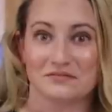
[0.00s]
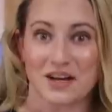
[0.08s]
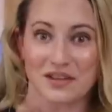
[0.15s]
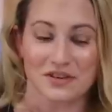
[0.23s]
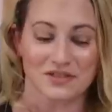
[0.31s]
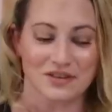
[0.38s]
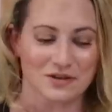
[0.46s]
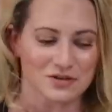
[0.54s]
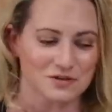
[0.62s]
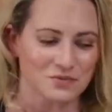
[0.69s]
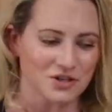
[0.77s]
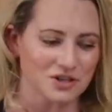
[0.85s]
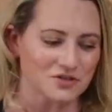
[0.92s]
I thought that was
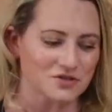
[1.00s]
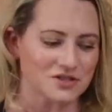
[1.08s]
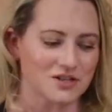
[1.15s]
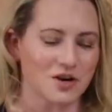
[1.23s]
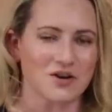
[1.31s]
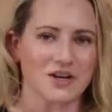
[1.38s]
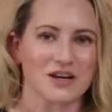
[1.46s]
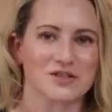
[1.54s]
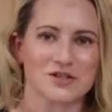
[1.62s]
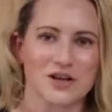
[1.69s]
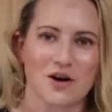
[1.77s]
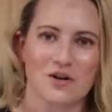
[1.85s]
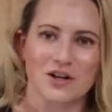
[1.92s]
even more interesting. Okay,
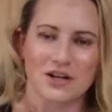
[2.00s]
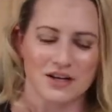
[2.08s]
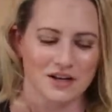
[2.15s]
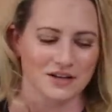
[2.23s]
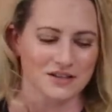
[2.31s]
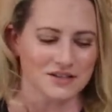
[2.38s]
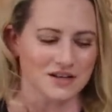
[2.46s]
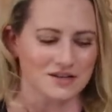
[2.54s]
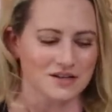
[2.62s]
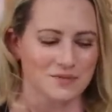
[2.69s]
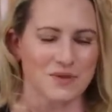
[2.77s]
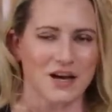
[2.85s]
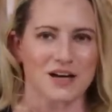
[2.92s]
so let's get to
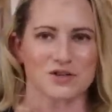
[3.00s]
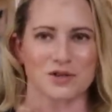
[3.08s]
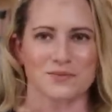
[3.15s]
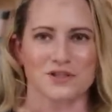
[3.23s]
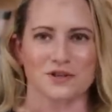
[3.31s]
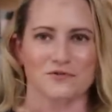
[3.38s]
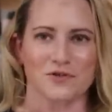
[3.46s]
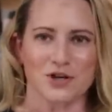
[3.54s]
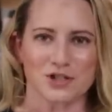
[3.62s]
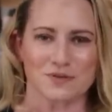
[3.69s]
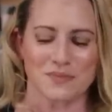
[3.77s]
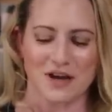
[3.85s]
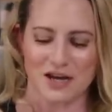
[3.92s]
the matchups. The
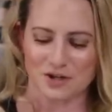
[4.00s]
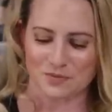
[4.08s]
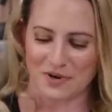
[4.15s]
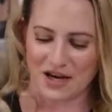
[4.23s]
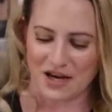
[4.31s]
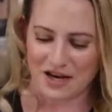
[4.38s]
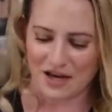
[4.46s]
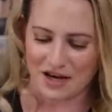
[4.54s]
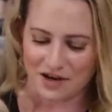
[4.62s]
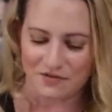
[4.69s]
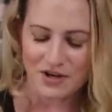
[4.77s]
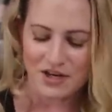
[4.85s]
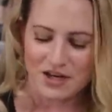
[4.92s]
first matchup I
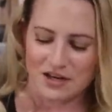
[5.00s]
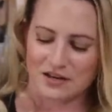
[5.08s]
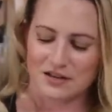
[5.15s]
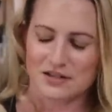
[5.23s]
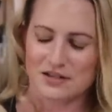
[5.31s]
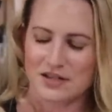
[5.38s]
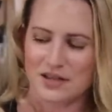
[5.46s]
have is